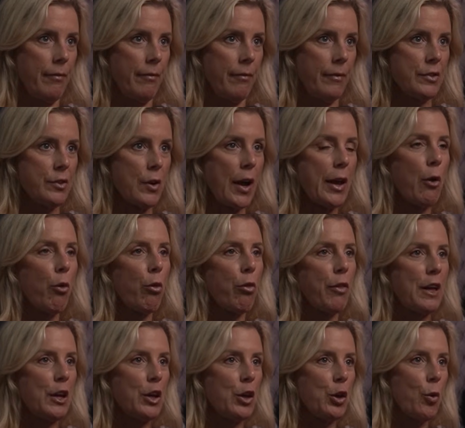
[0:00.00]
So I don't sure.
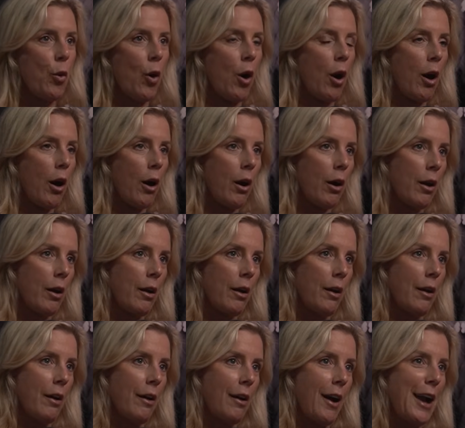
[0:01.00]
think you are.
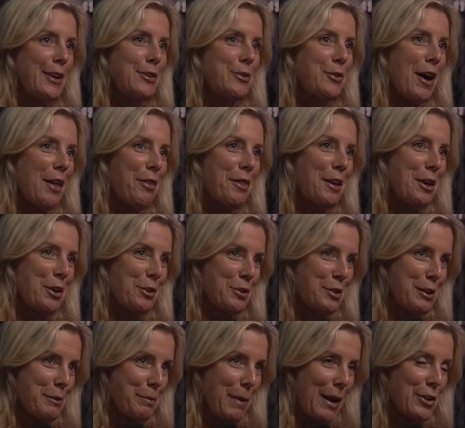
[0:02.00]
I do not think you're
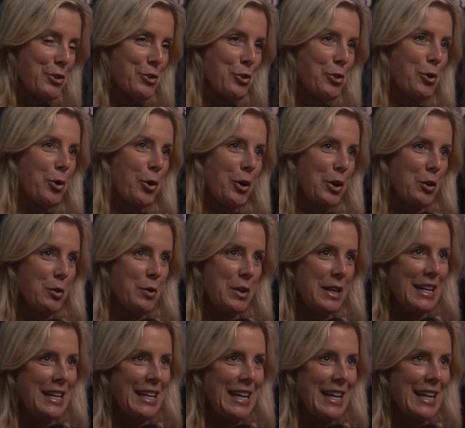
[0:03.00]
special or unique